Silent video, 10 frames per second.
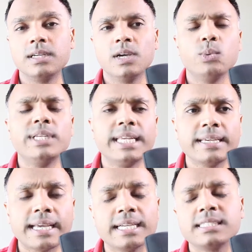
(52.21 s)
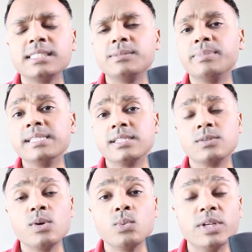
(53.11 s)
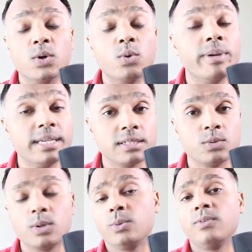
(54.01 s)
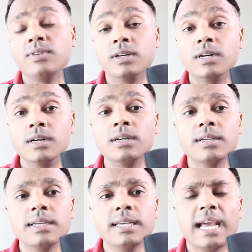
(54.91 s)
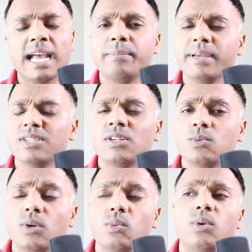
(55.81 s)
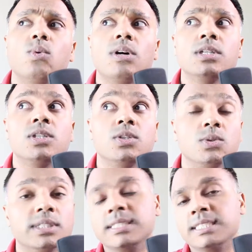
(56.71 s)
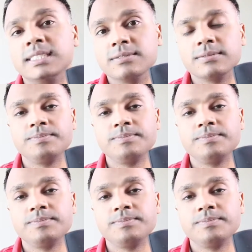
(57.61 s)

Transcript: We take actions based on what we know, based on what we've learned, and based on what we want to achieve.